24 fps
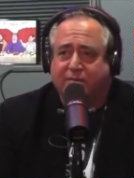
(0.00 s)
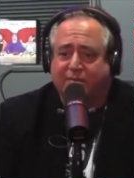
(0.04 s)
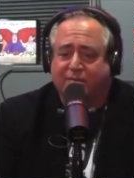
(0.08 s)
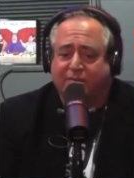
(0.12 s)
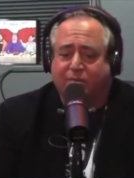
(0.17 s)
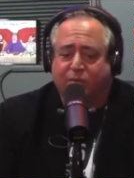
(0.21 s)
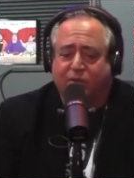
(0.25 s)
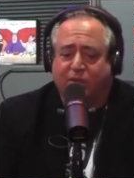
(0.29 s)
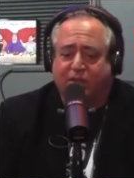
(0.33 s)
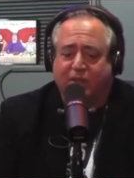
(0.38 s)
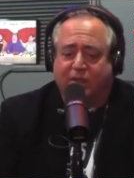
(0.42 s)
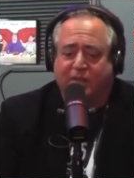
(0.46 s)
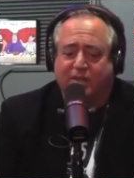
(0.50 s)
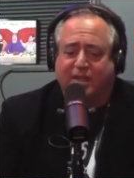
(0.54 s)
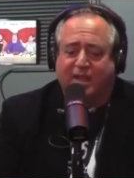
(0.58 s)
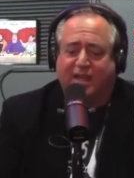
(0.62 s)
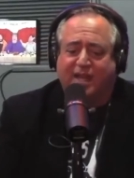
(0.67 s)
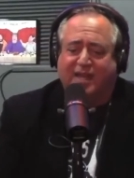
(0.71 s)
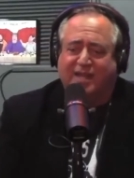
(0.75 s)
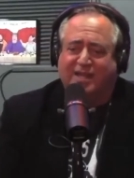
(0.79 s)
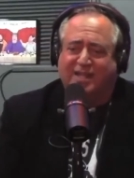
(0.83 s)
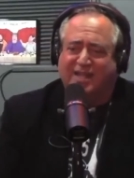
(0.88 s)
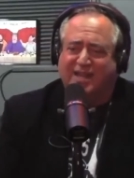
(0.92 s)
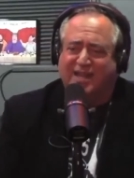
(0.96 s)
what they're
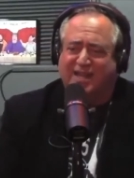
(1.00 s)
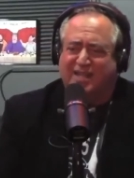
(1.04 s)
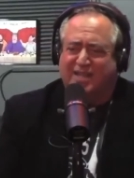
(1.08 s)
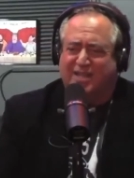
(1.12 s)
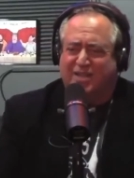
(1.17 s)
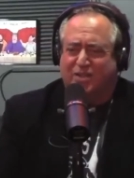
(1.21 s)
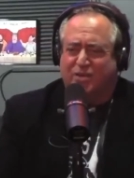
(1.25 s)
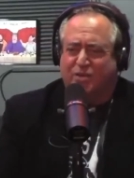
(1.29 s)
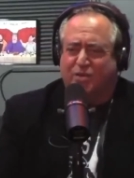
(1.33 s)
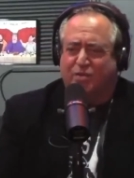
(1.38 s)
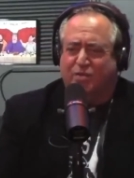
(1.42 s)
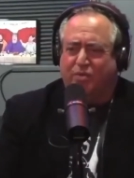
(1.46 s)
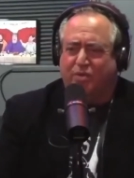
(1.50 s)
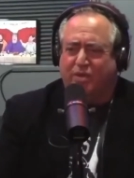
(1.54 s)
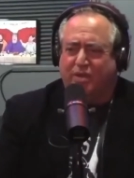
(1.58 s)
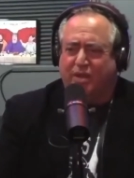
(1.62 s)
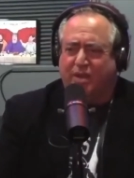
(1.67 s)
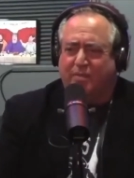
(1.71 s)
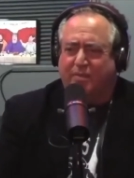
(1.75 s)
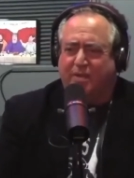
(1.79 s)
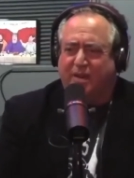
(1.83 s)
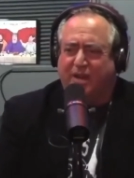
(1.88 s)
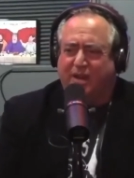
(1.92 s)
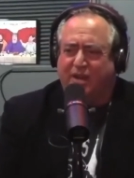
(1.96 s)
saying is not the truth.
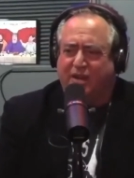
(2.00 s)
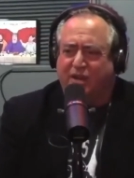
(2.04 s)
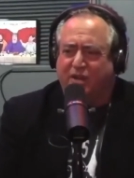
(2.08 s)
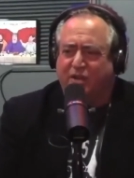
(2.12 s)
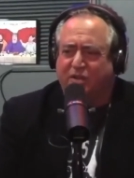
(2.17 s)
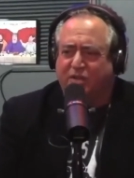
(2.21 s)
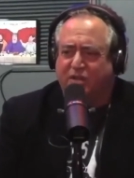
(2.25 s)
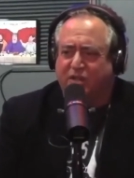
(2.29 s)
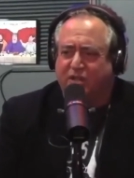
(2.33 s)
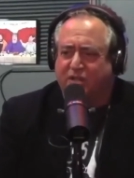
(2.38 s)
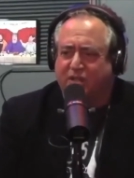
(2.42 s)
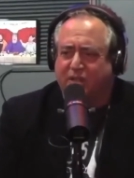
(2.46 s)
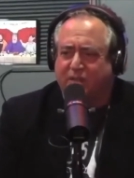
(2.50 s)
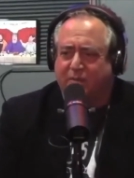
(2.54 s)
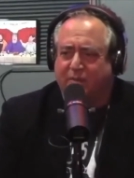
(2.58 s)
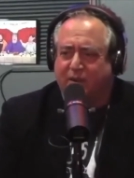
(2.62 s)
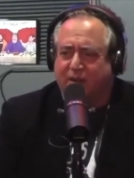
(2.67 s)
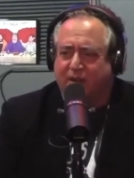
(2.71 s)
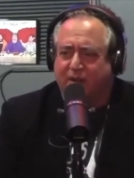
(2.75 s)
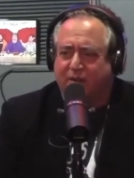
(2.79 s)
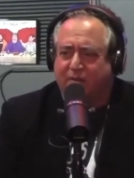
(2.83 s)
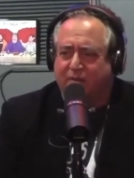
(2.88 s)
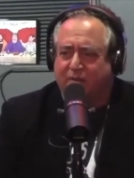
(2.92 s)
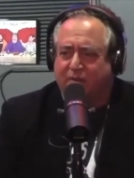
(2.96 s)
I'm being accused of something
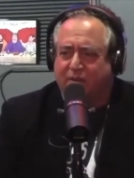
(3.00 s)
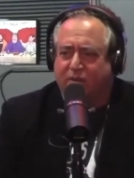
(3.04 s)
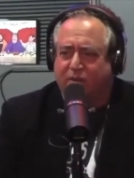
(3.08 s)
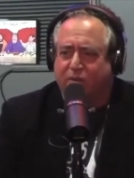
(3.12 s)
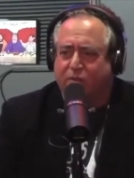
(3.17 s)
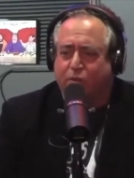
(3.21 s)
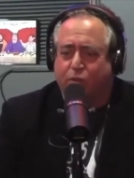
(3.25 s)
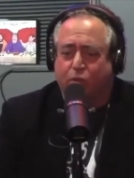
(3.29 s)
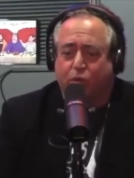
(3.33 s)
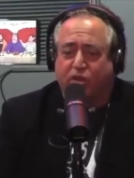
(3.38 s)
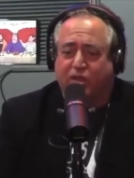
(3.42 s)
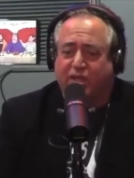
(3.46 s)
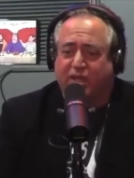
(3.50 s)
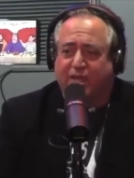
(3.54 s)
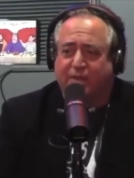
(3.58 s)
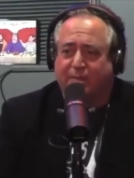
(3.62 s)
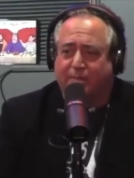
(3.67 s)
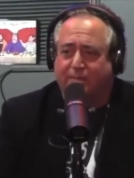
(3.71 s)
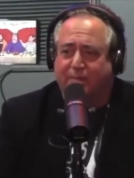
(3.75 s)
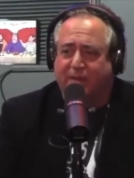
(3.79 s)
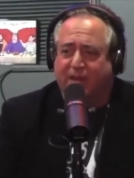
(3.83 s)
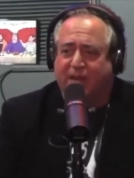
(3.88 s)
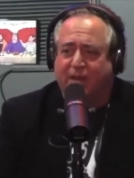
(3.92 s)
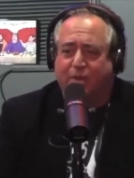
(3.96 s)
I didn't do or
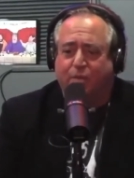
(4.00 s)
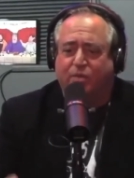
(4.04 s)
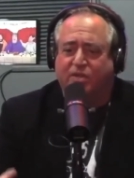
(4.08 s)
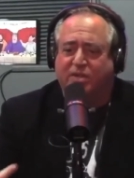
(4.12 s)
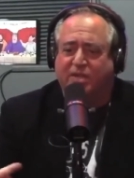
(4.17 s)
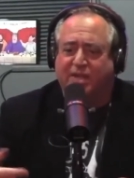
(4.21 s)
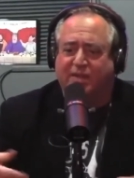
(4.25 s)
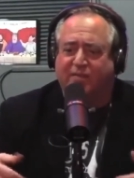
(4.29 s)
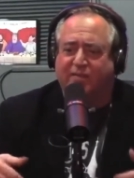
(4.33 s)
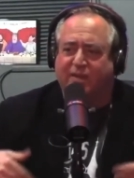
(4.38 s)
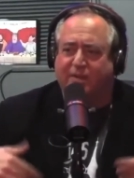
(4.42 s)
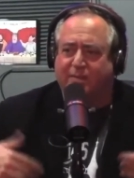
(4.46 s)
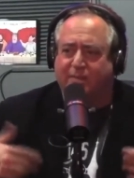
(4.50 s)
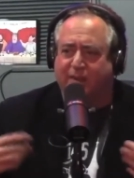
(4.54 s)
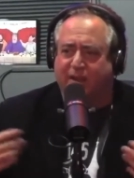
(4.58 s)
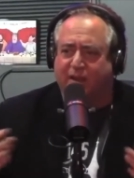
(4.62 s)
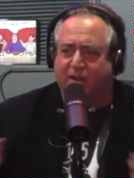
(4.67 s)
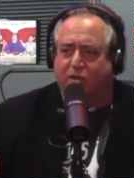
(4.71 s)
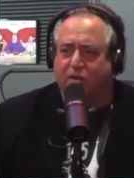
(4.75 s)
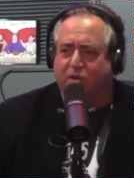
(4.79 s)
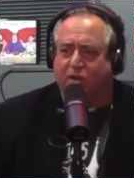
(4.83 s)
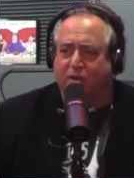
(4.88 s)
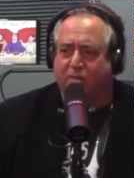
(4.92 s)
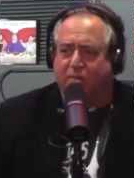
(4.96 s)
didn't mean, wasn't even in my
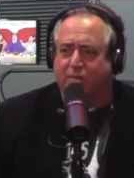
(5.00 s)
heart,